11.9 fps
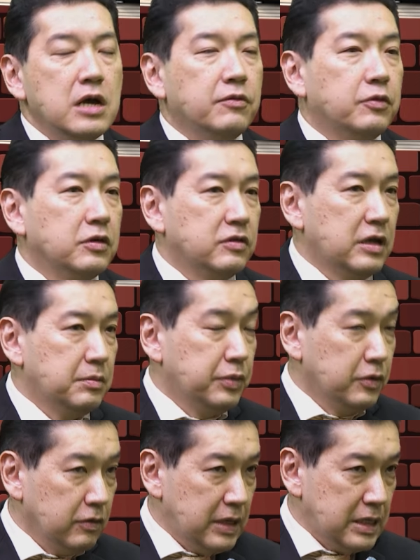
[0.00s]
for
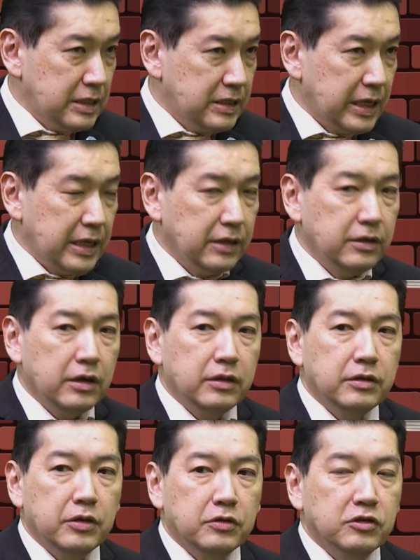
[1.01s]
example, send
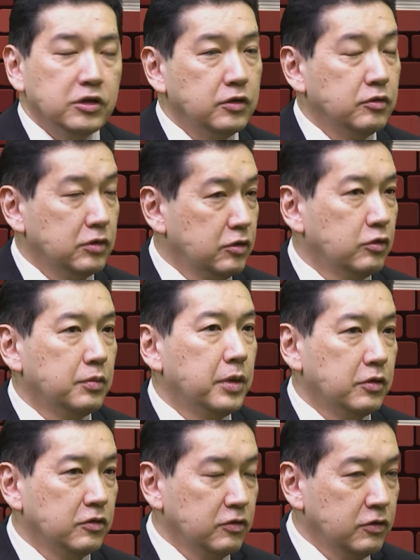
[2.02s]
their children to a
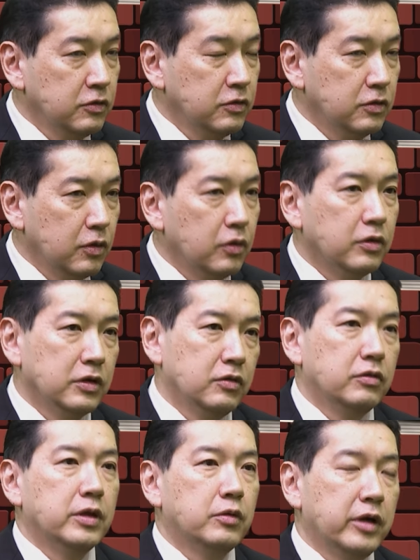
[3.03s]
better school, or, you
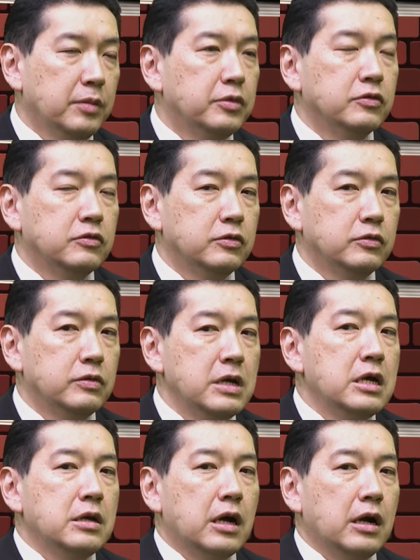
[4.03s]
know, they were able to
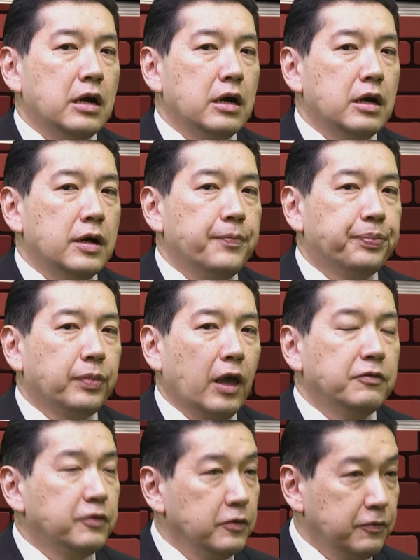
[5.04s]

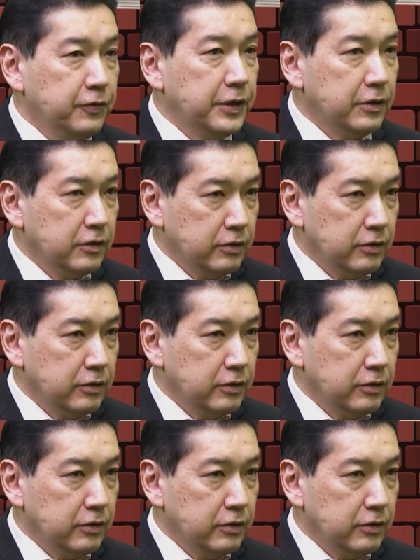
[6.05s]
fulfill,